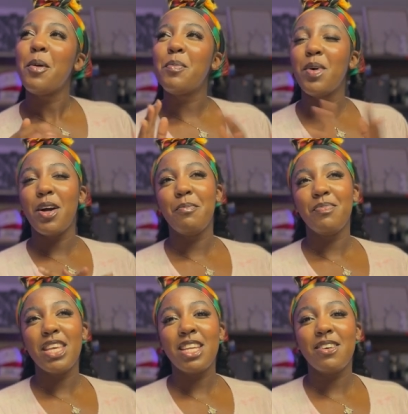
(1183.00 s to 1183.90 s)
but
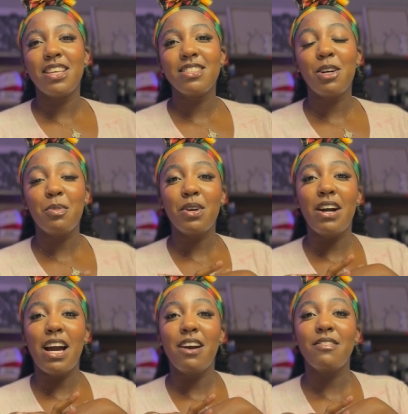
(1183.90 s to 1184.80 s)
anyways hope y'all
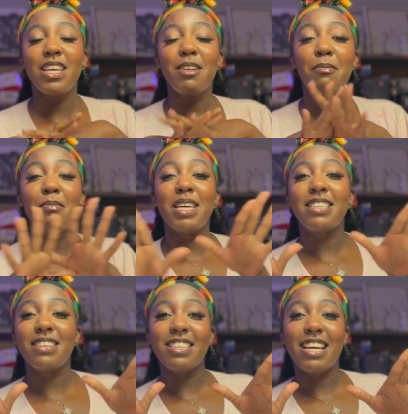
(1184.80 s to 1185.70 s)
have an
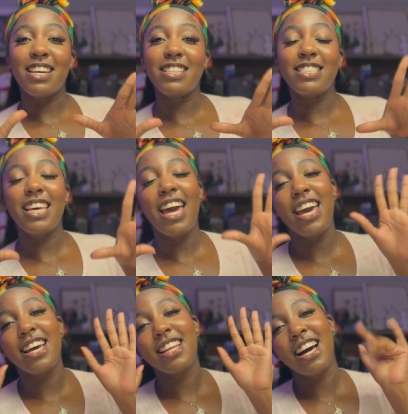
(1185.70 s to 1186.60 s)
amazing night
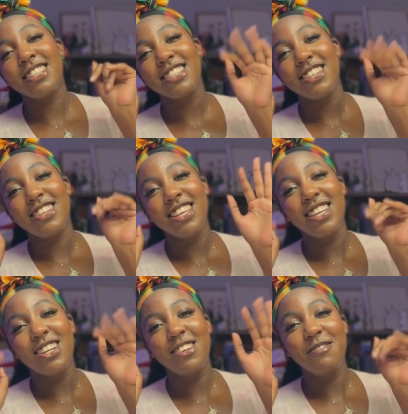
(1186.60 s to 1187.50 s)
and I'll see y'all
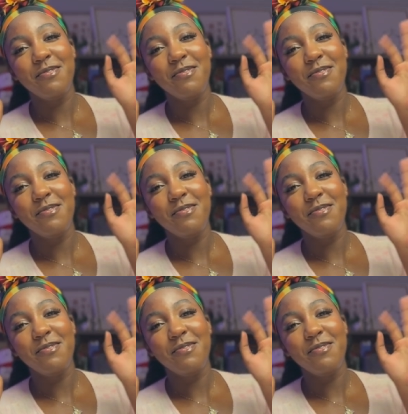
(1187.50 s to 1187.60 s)
later